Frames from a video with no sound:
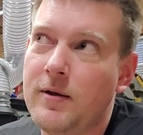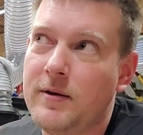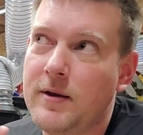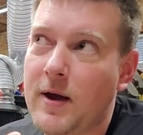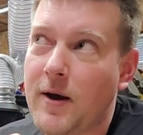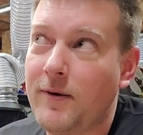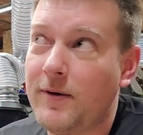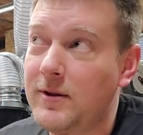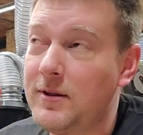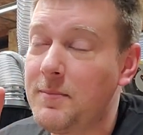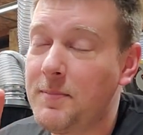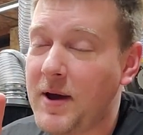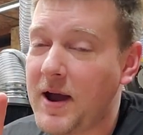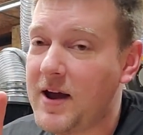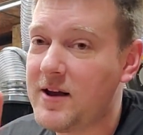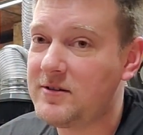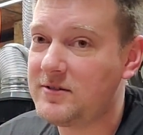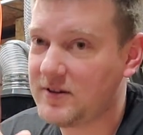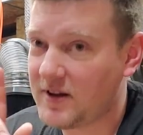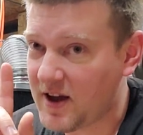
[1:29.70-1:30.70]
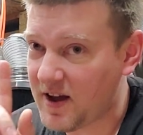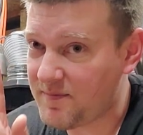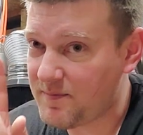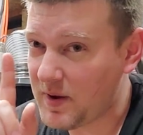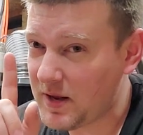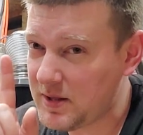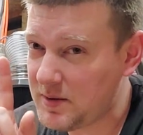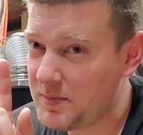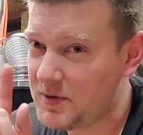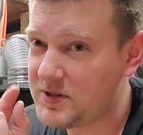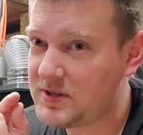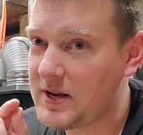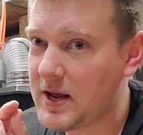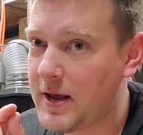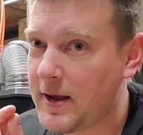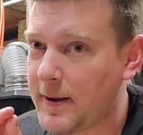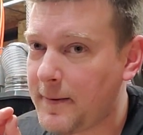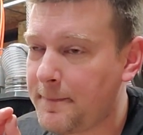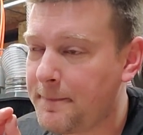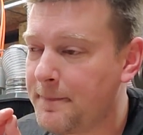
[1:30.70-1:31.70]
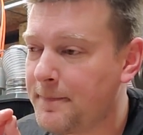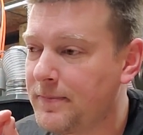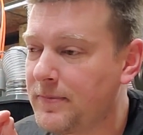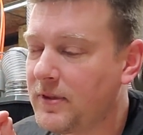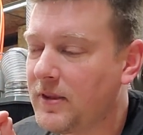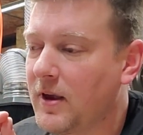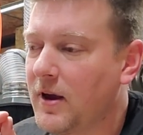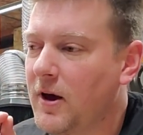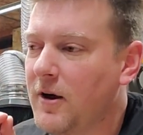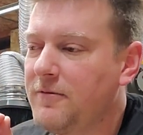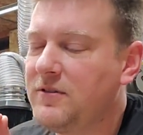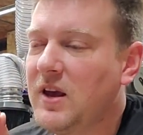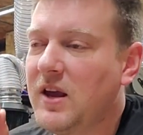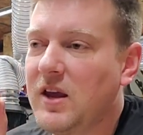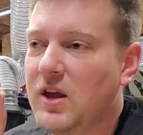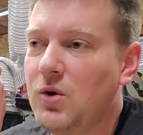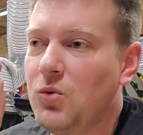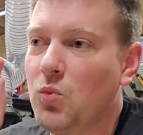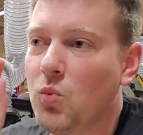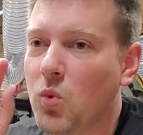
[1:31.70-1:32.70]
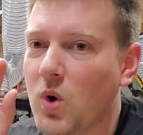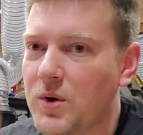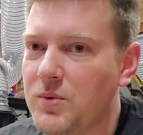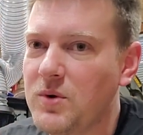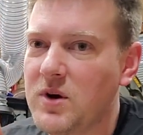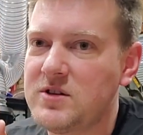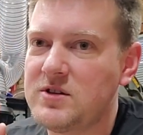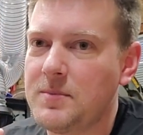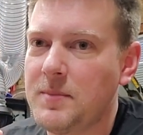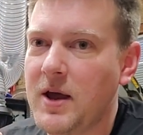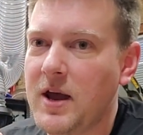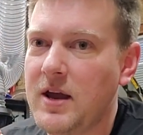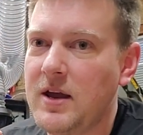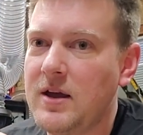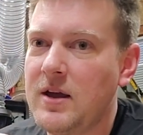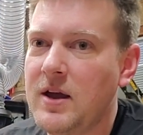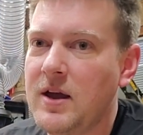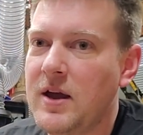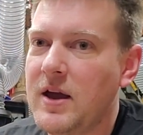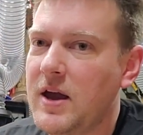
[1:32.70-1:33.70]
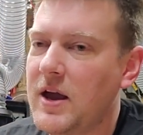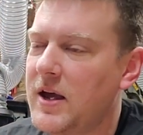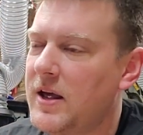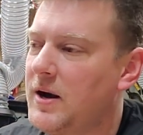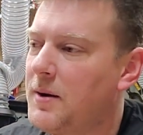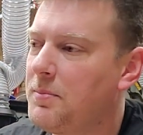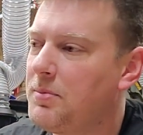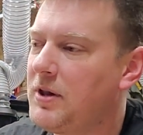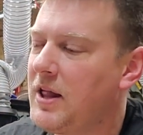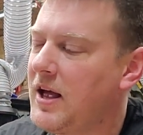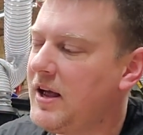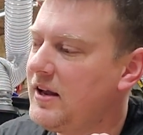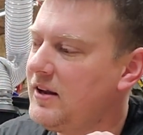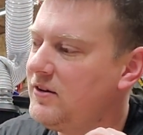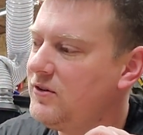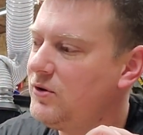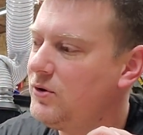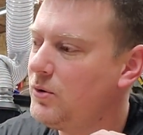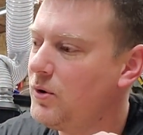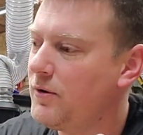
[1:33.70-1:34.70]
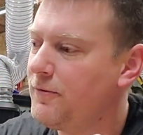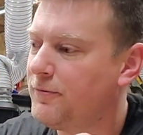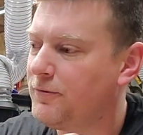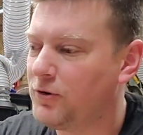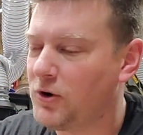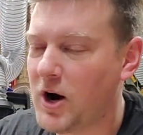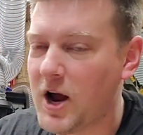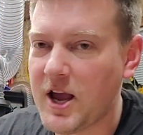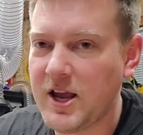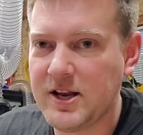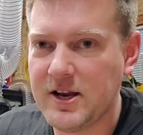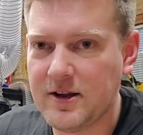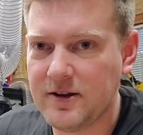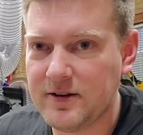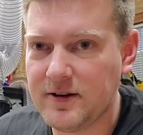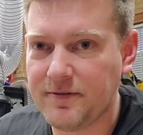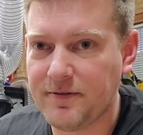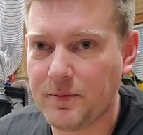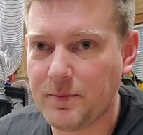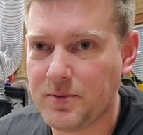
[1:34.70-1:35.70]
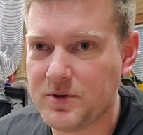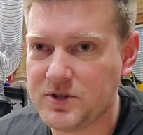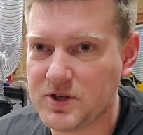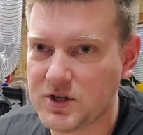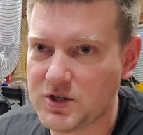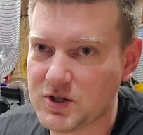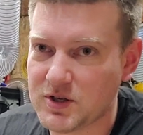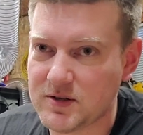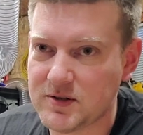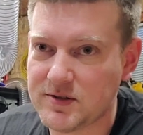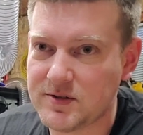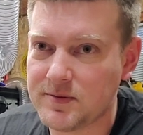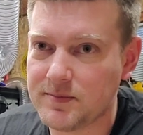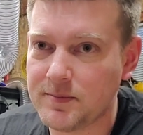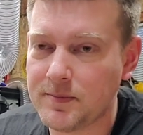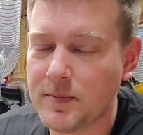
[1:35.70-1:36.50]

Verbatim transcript: Now, in the past, I've made the mistake of taking one resume and applying to a variety of different positions.